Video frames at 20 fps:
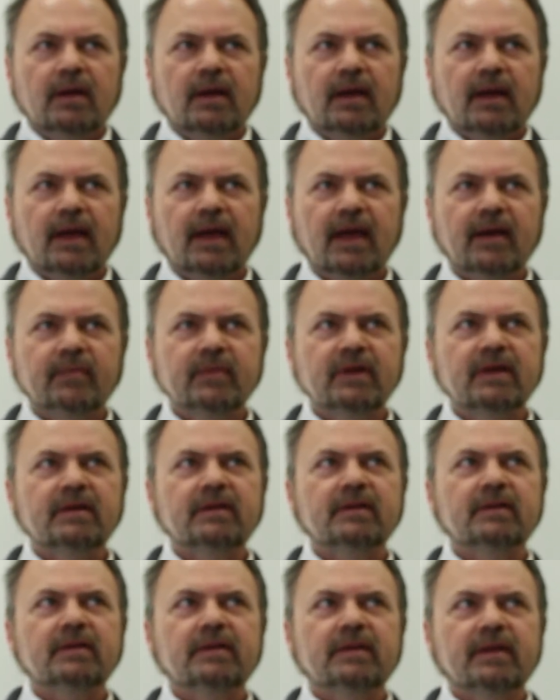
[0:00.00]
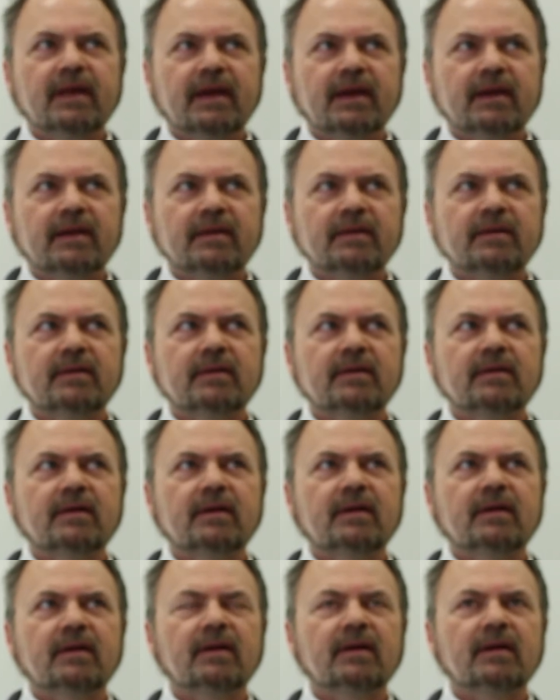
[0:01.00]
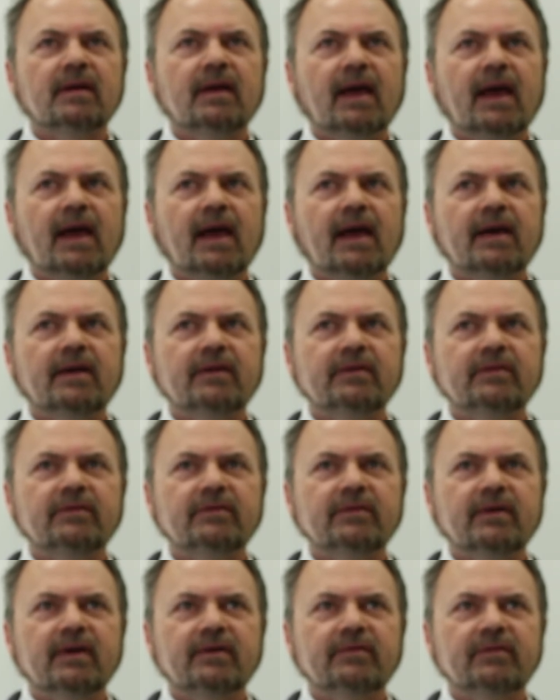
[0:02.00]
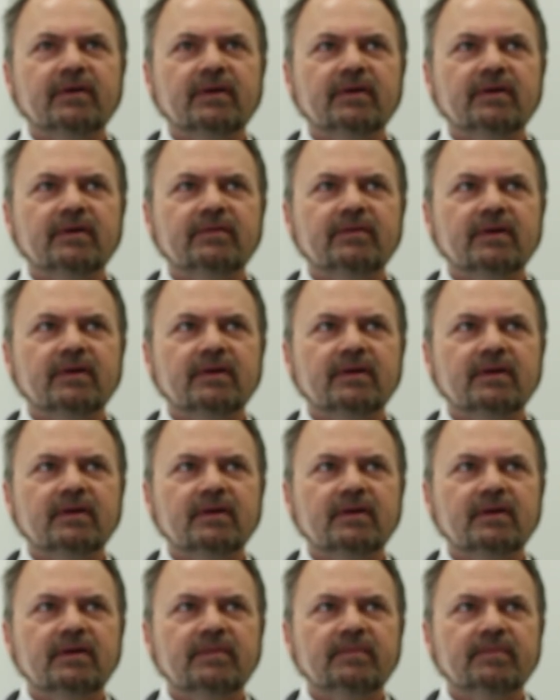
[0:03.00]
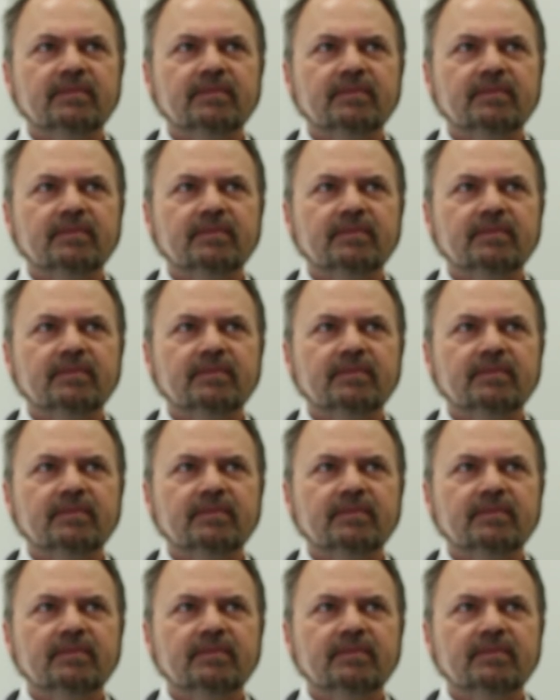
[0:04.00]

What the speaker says: Hamlet then has a very, very